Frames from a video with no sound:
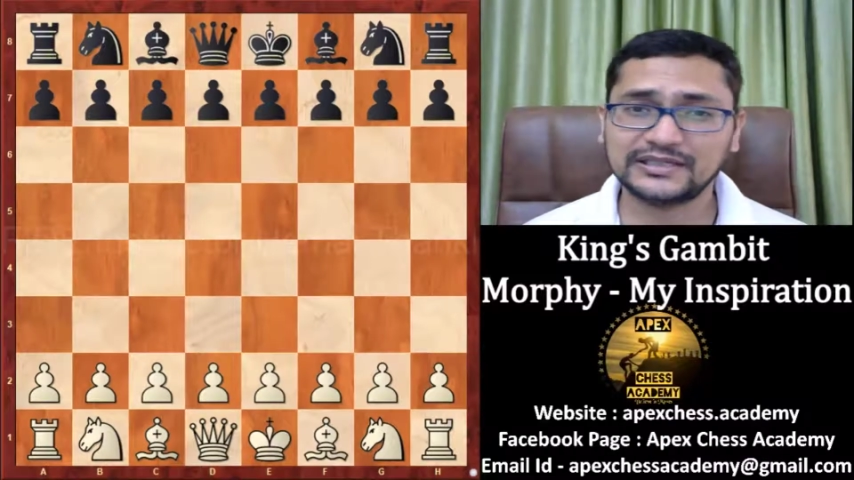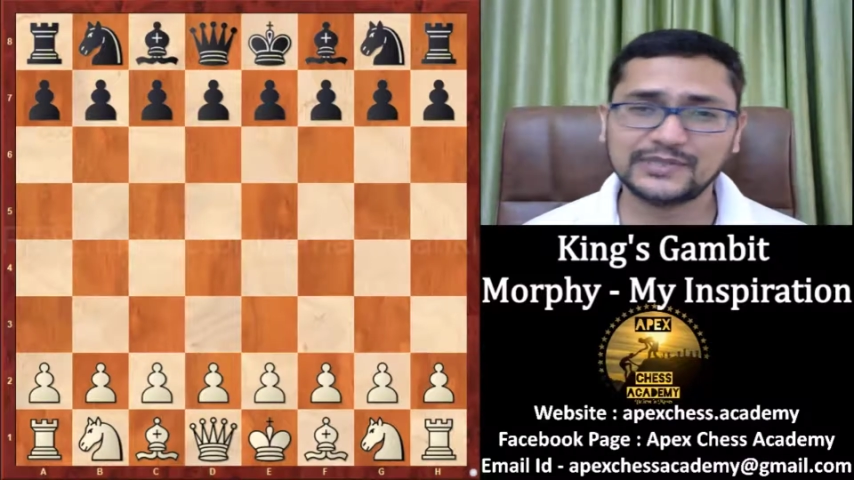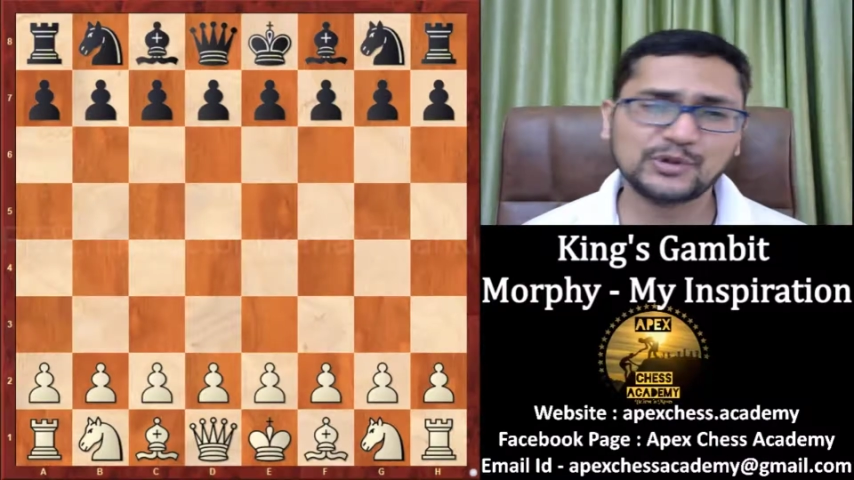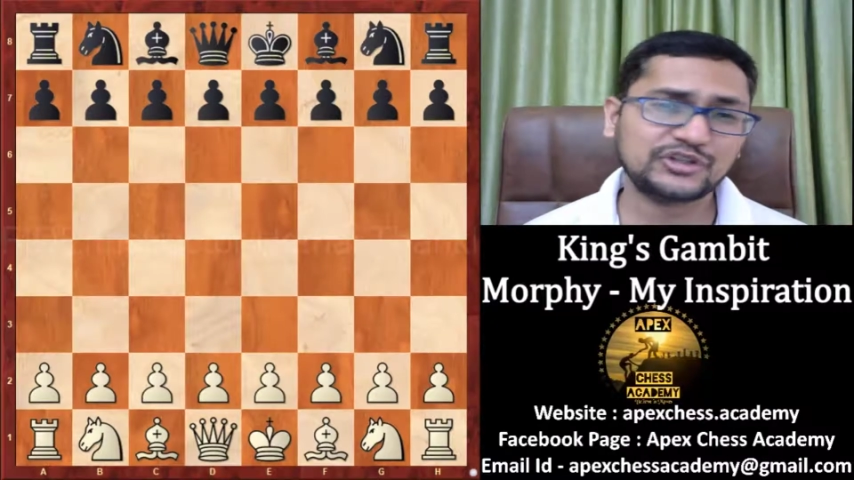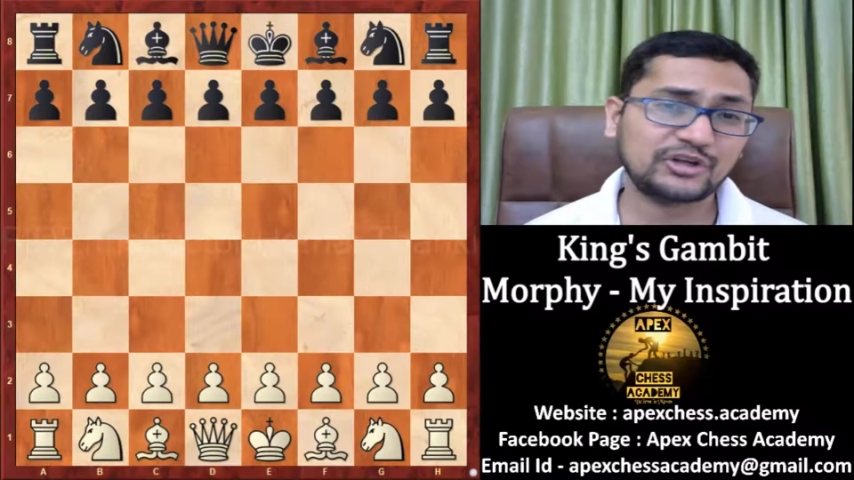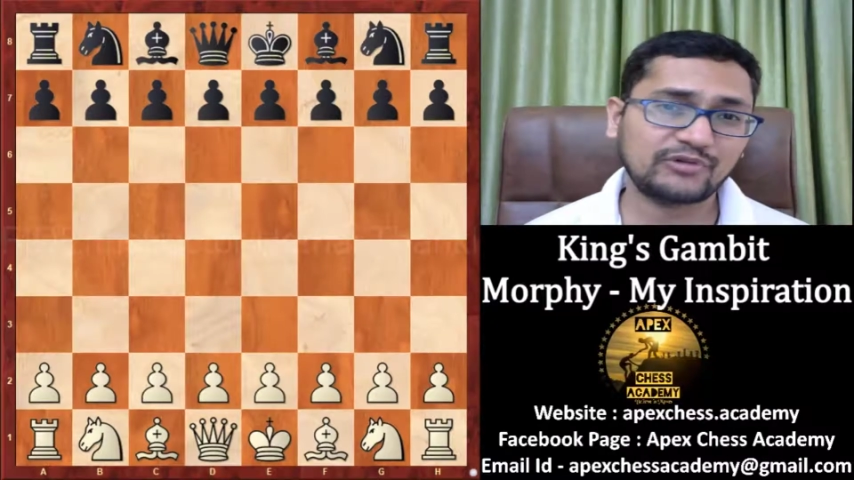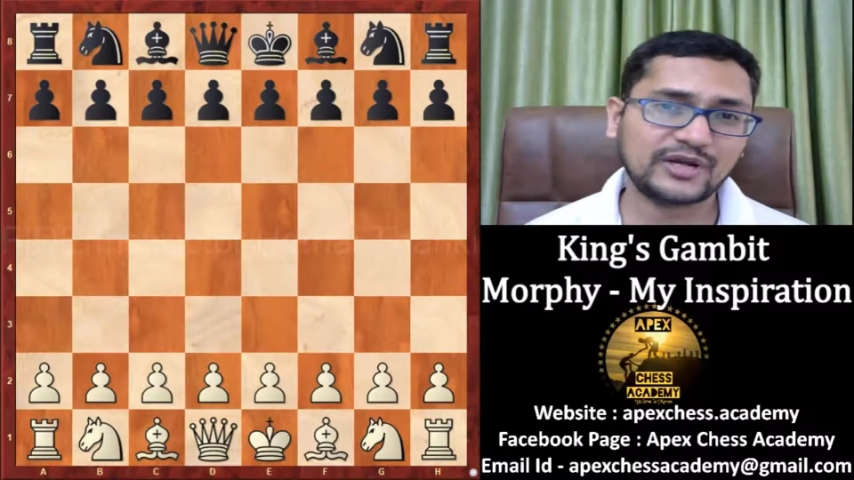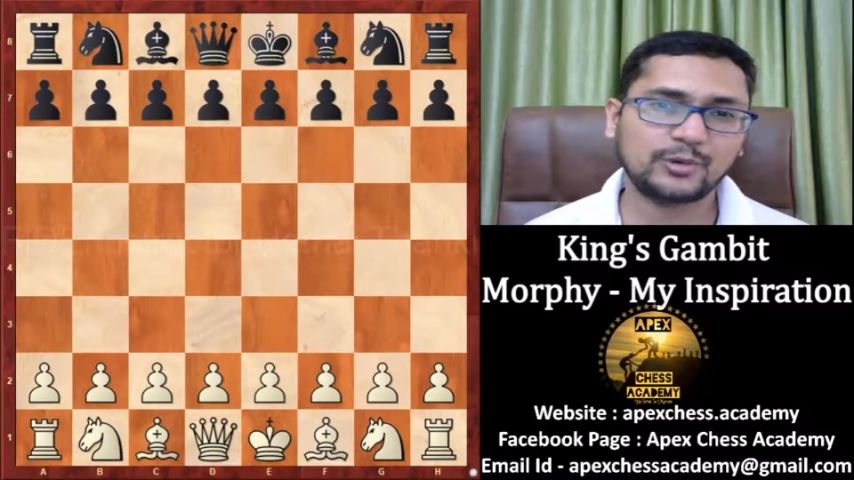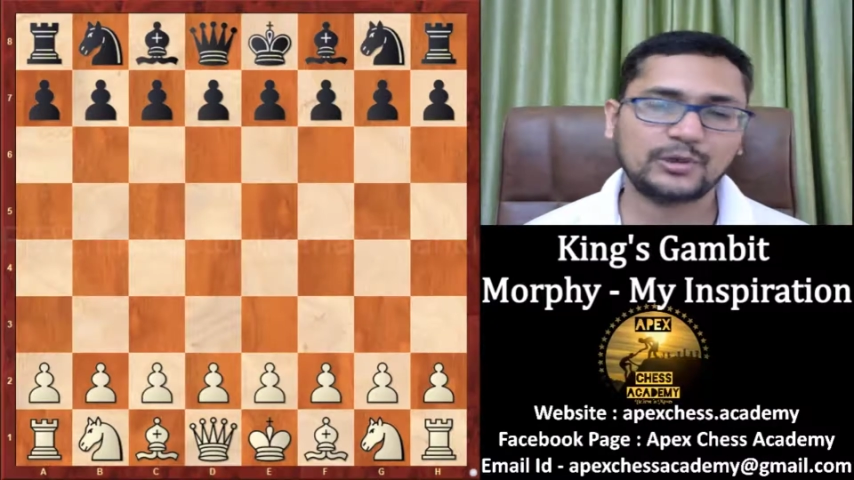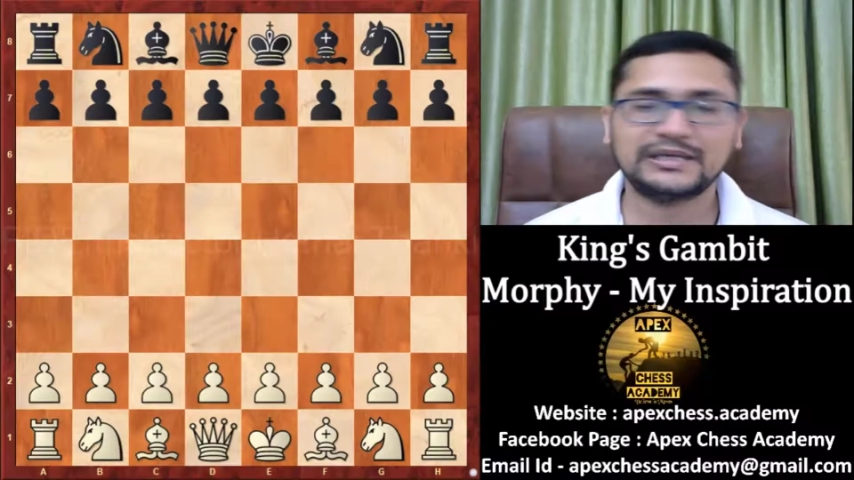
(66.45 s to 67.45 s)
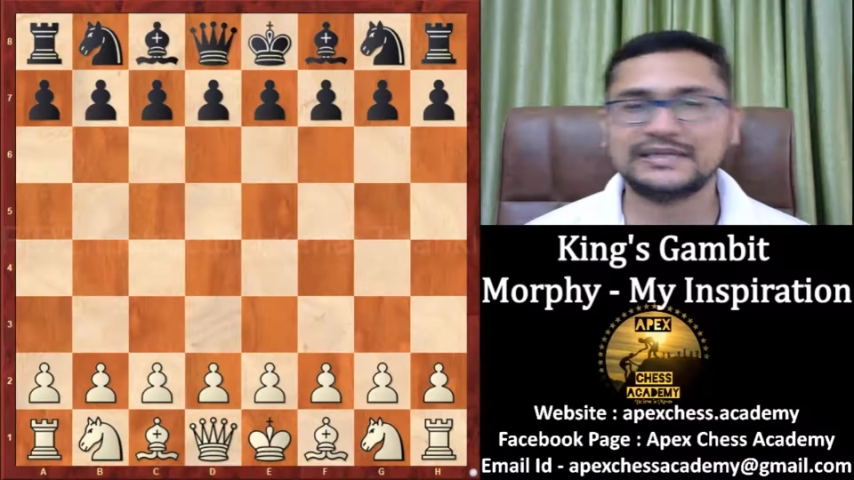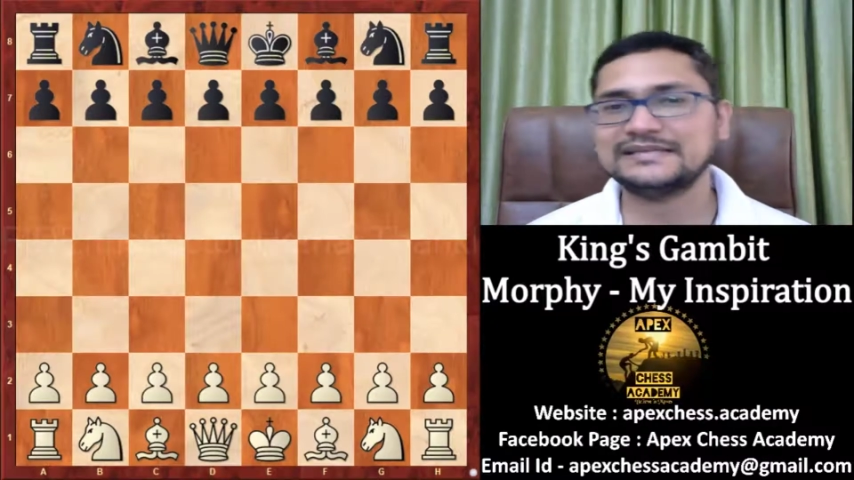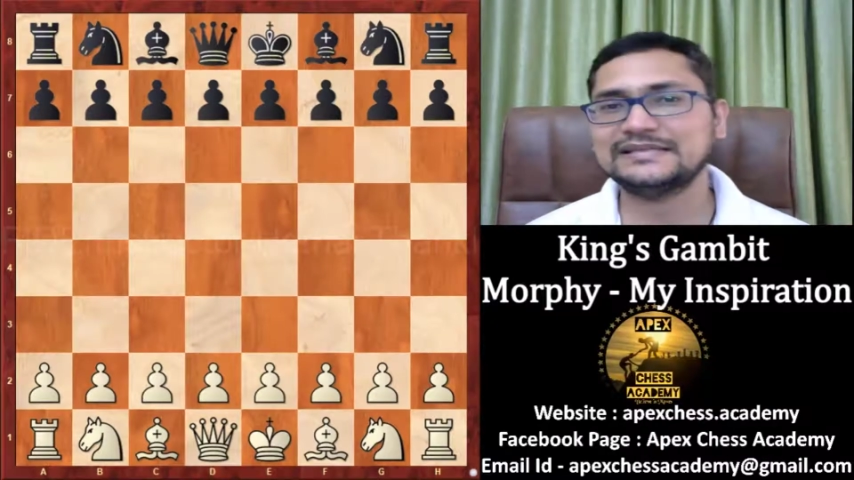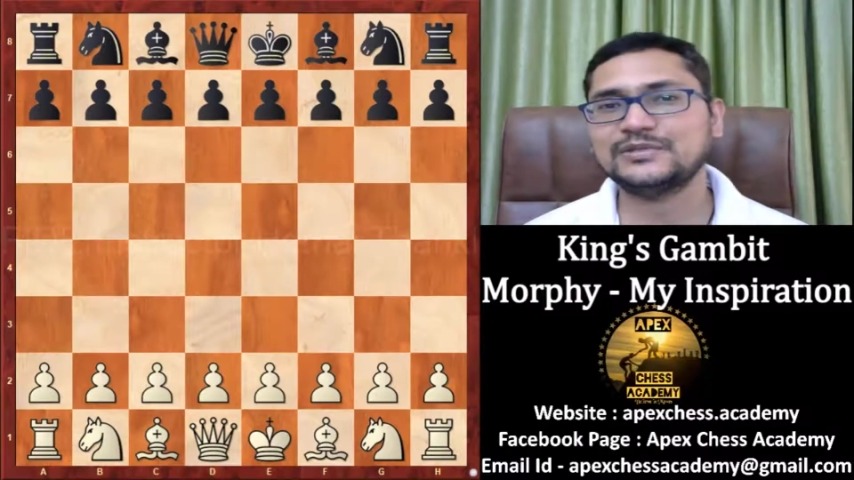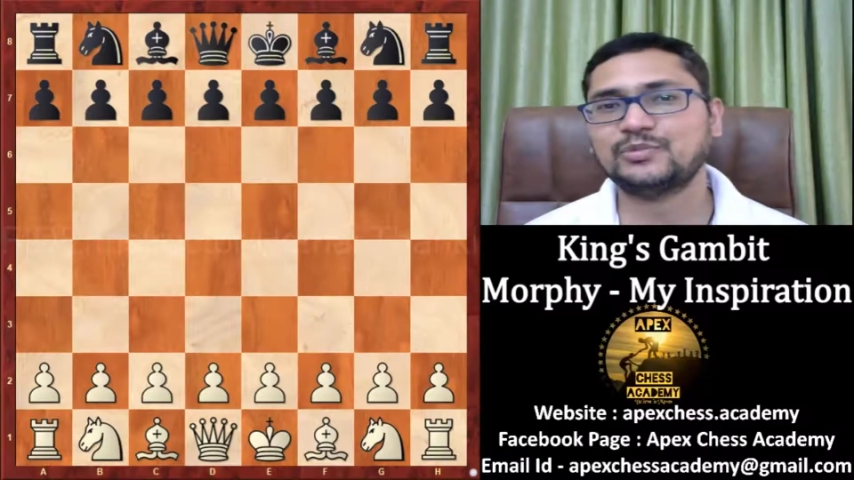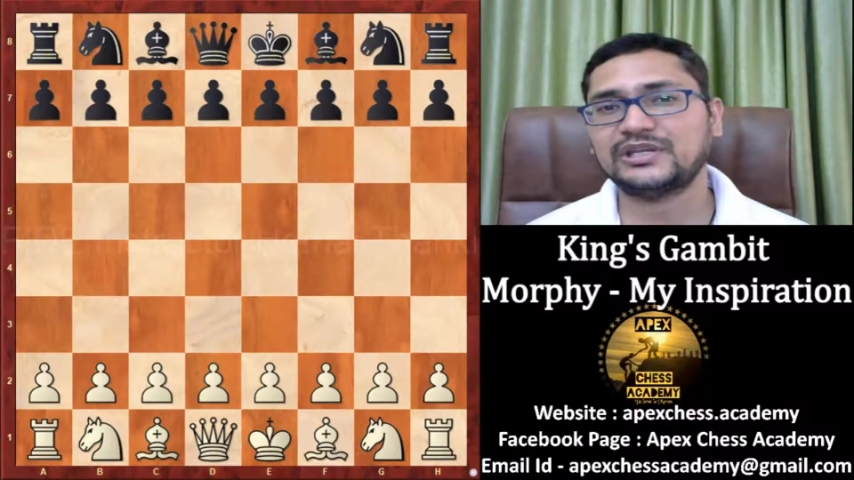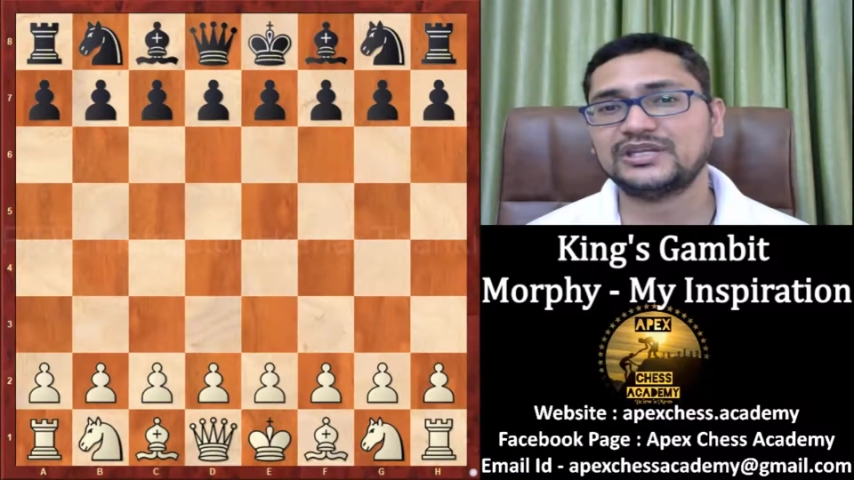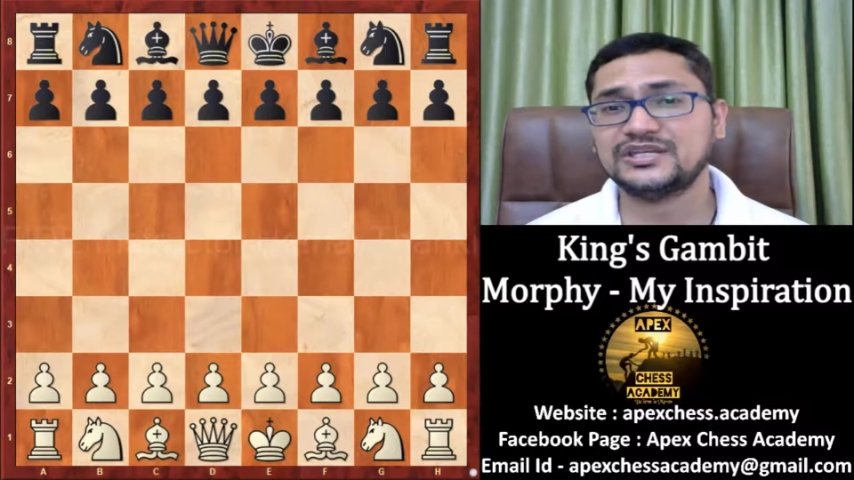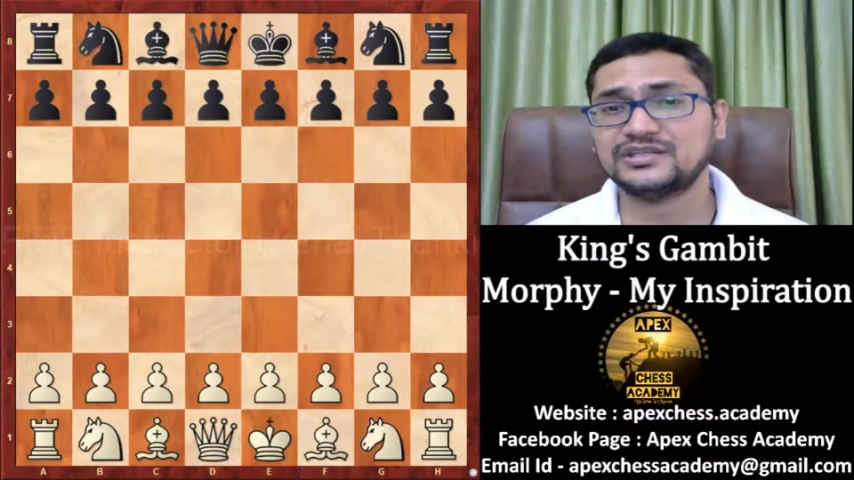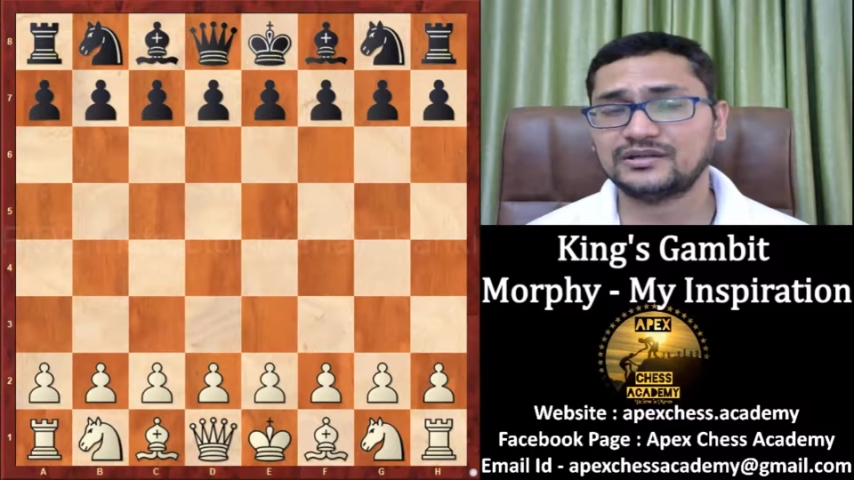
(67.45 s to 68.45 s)
able to survive against this
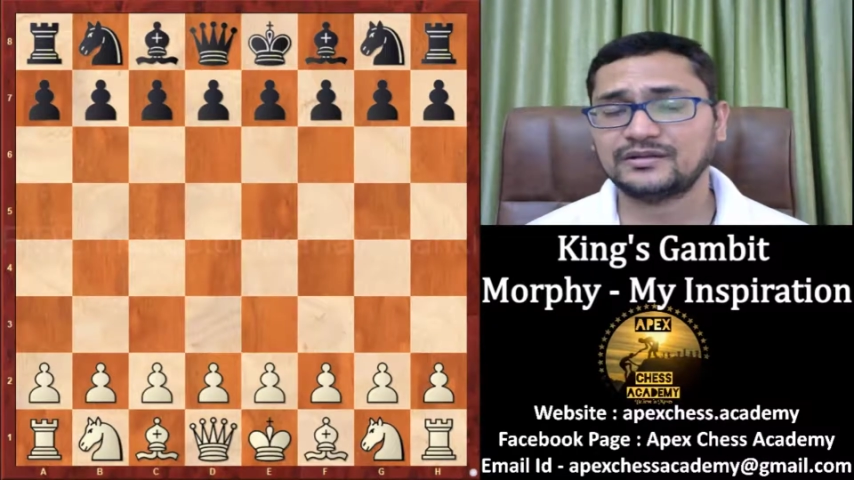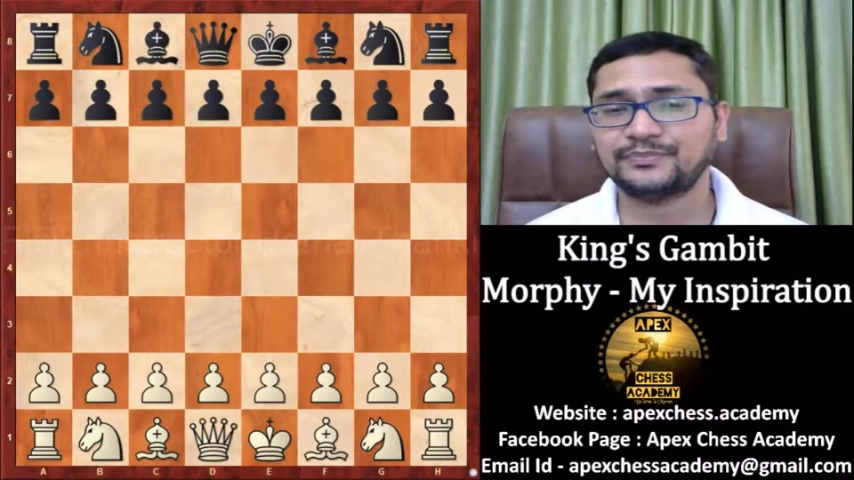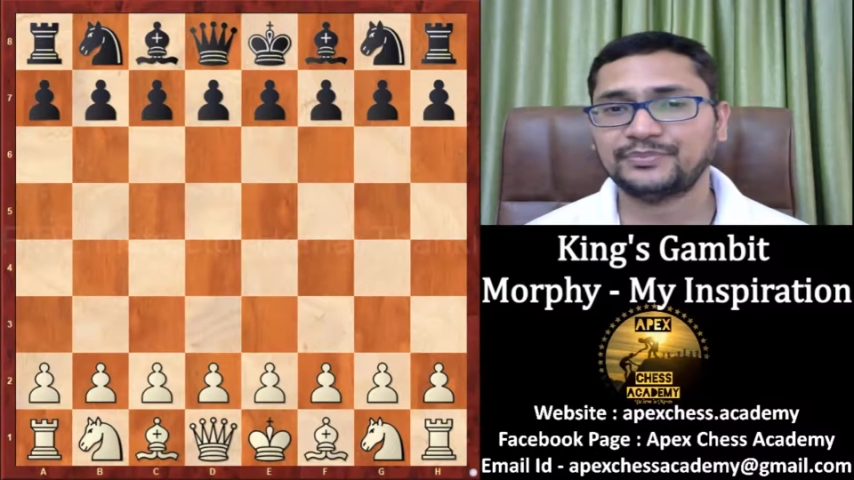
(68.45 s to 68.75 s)
variation.